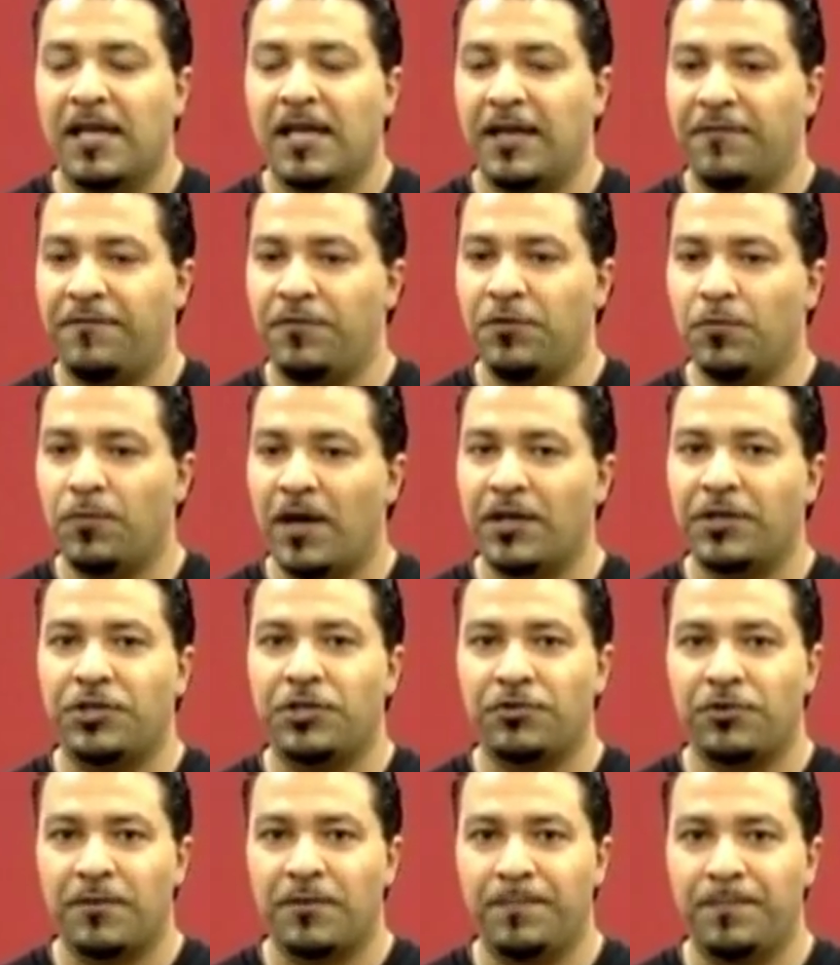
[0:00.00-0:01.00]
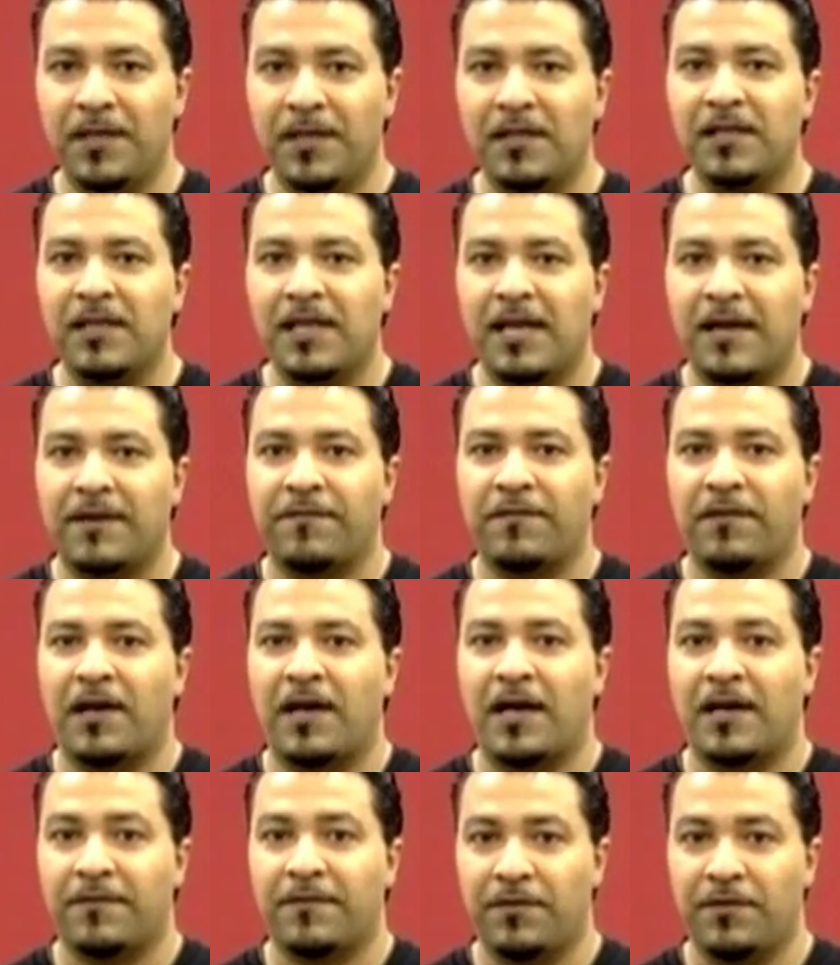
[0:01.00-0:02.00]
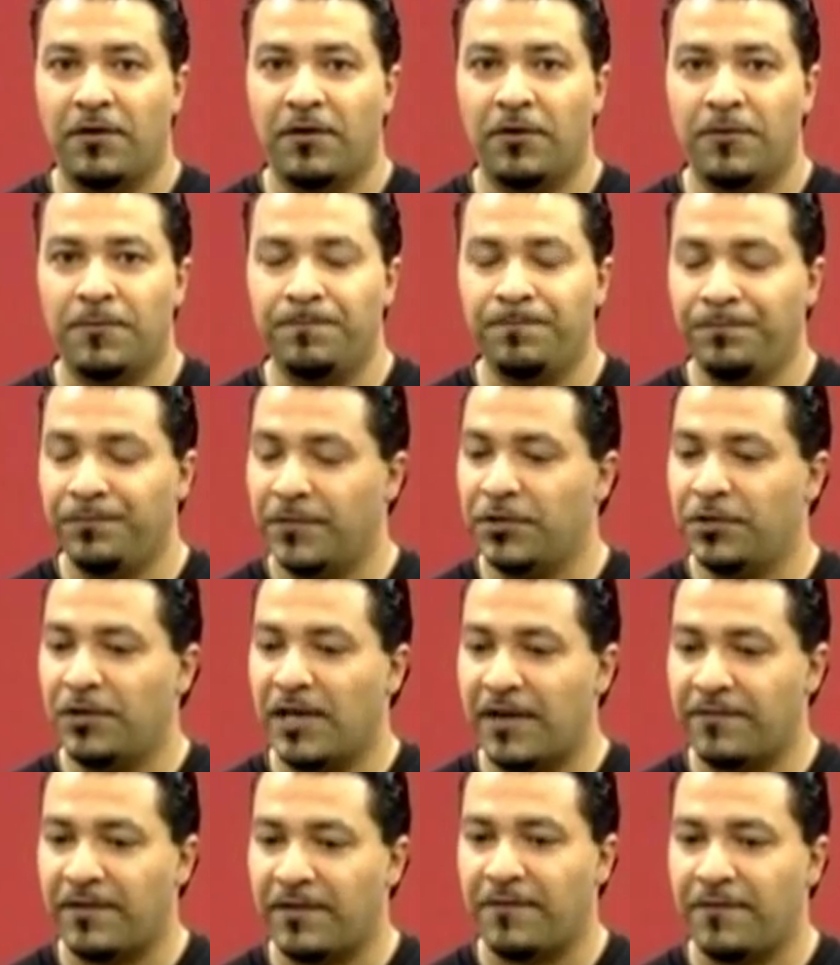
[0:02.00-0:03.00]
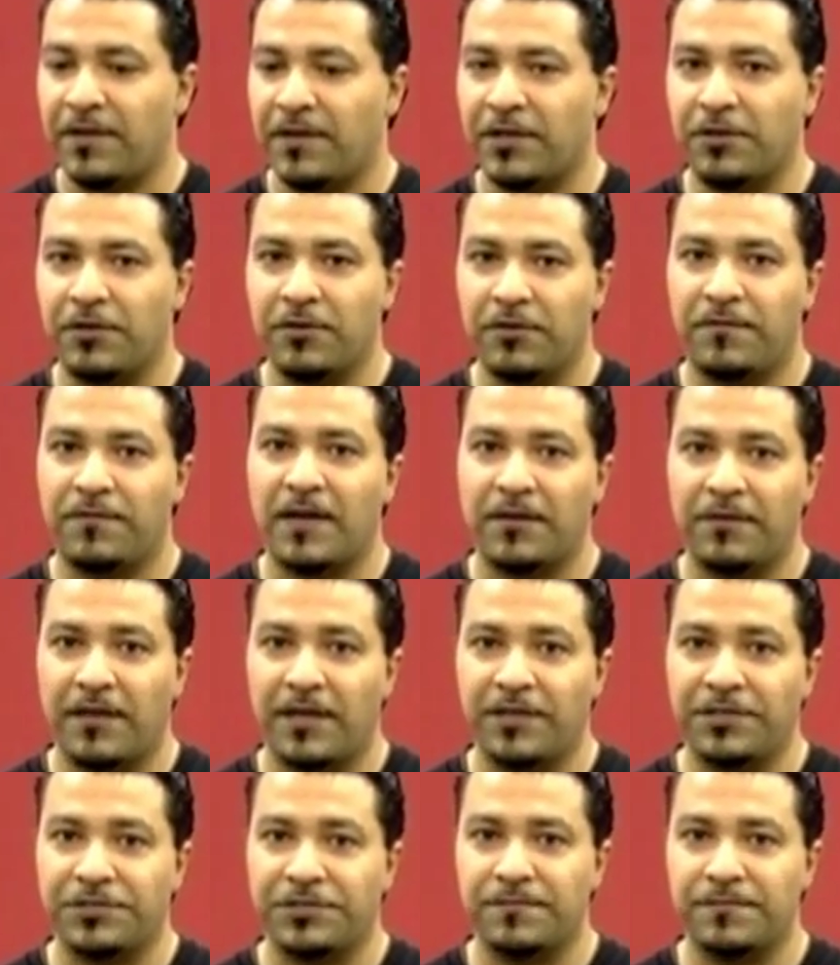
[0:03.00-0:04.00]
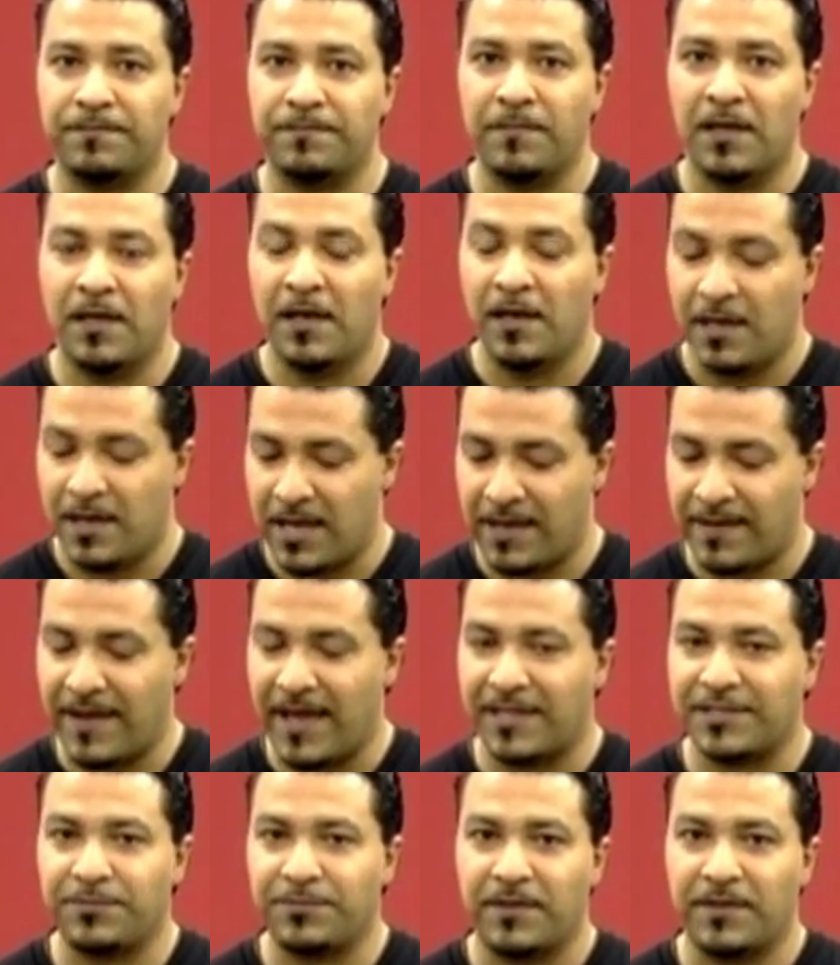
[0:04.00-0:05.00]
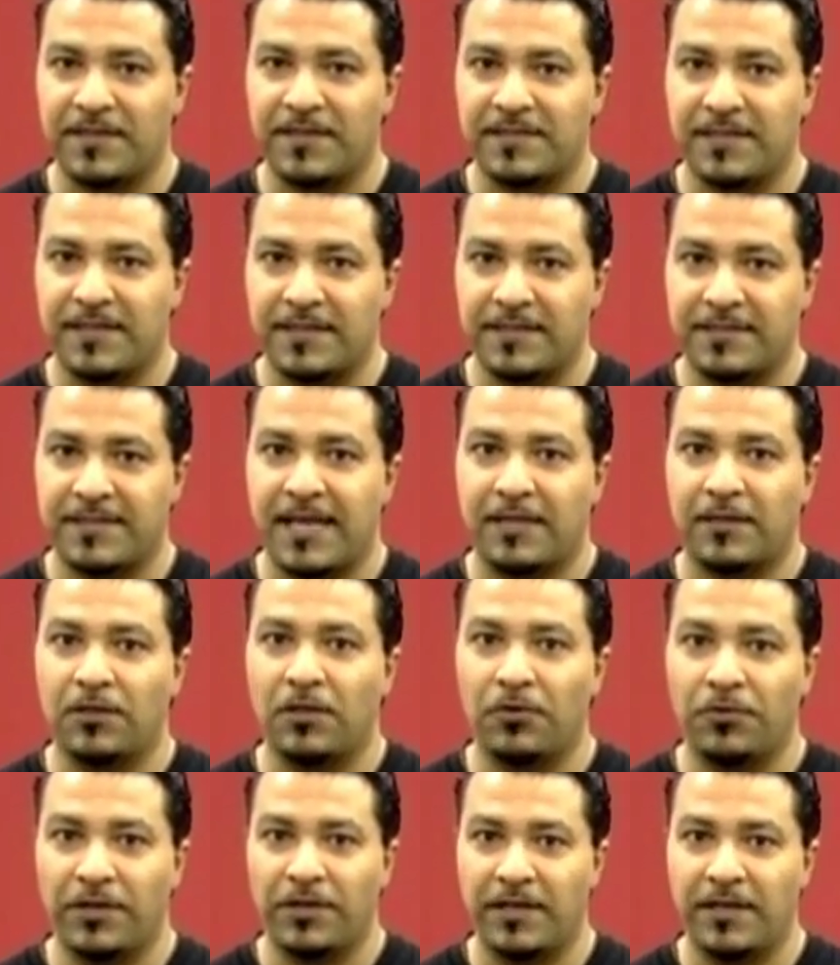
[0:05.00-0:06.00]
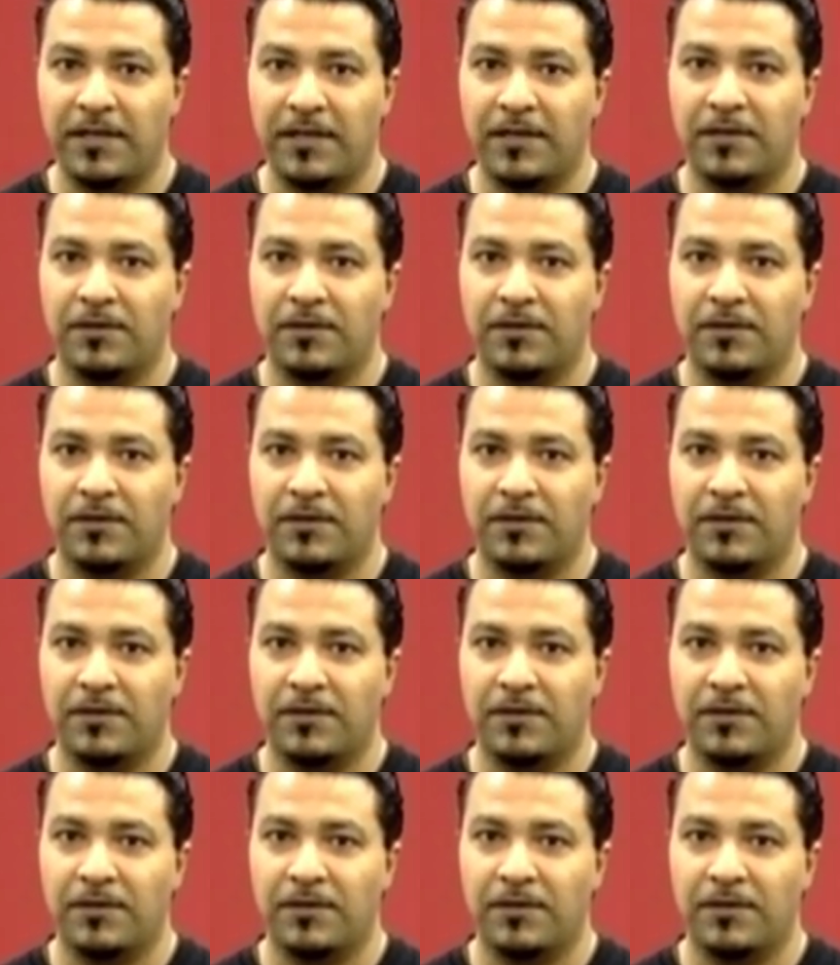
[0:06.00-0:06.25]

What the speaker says: If you want durability out of the home, you have to have a good foundation. And that's what this is, that loaded